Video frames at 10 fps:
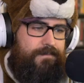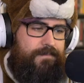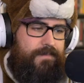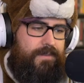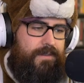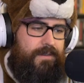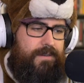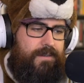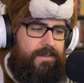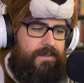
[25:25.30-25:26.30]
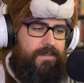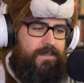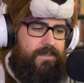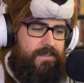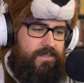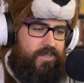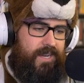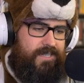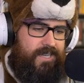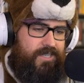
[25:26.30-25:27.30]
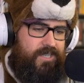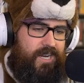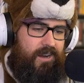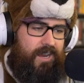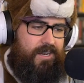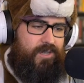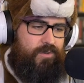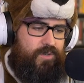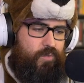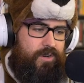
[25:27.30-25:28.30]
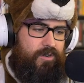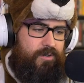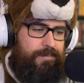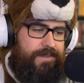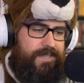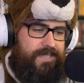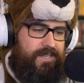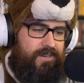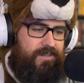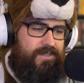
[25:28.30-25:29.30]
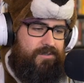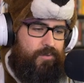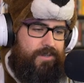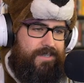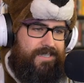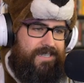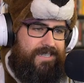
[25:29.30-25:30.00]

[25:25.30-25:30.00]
What is it? She acts like she's carrying out to his will, but this is her will, isn't